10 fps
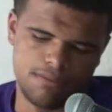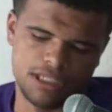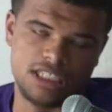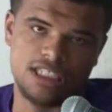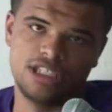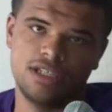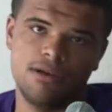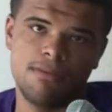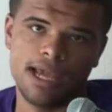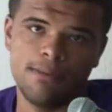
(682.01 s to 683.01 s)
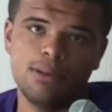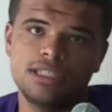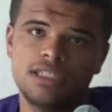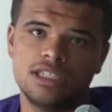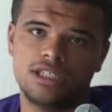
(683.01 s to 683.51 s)
Position by
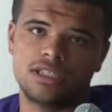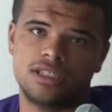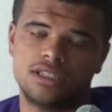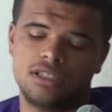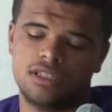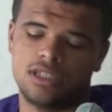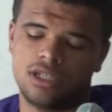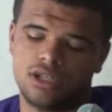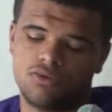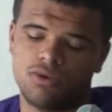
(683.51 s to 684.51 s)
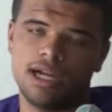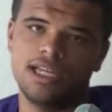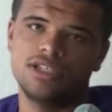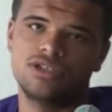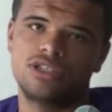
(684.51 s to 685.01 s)
position, the
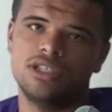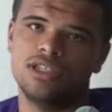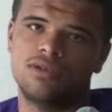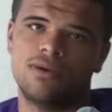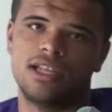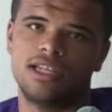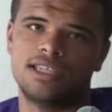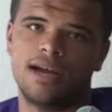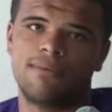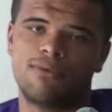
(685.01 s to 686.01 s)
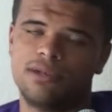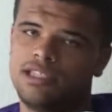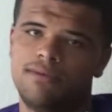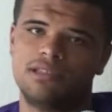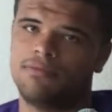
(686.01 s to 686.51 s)
Rockies are still one of the top 3
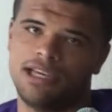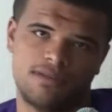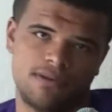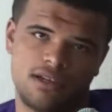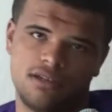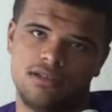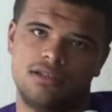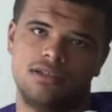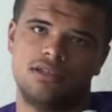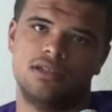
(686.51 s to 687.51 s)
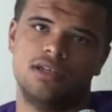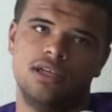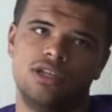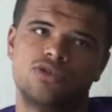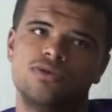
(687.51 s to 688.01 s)
teams in baseball.
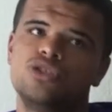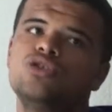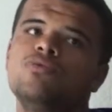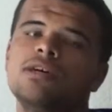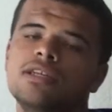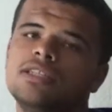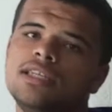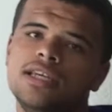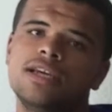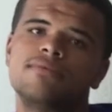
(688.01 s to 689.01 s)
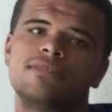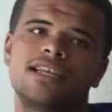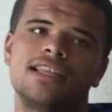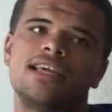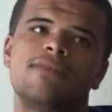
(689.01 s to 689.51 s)
There's only 2 other teams that
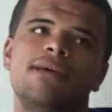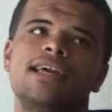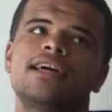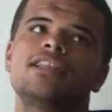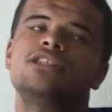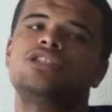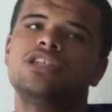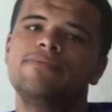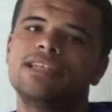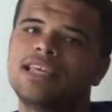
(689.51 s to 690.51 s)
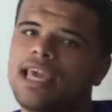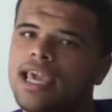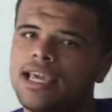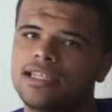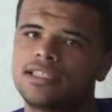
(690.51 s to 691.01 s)
I think can make a legitimate
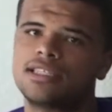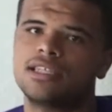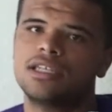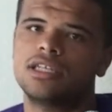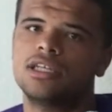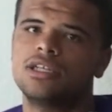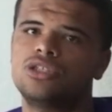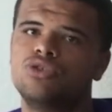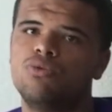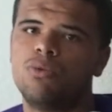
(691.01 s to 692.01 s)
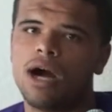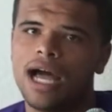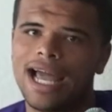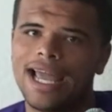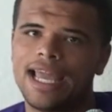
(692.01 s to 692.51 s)
case to
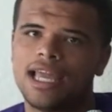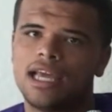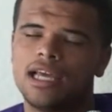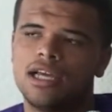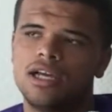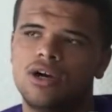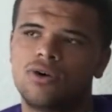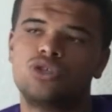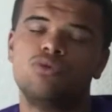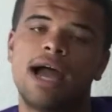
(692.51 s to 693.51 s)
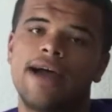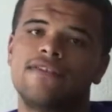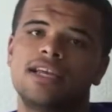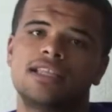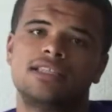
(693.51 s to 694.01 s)
why, or to
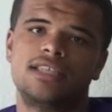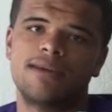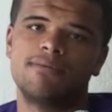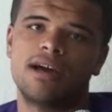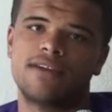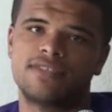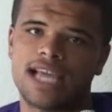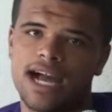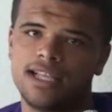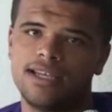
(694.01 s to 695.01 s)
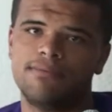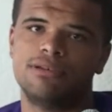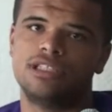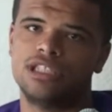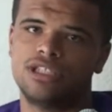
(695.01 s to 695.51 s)
having the same amount of talent
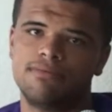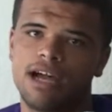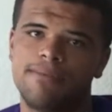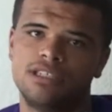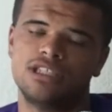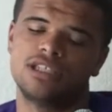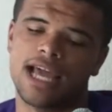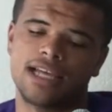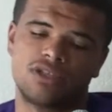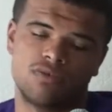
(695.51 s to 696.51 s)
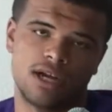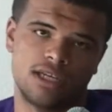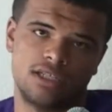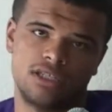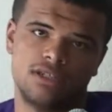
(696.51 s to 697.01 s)
position by position as the
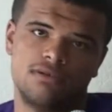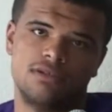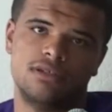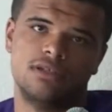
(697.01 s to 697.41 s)
Rockies do.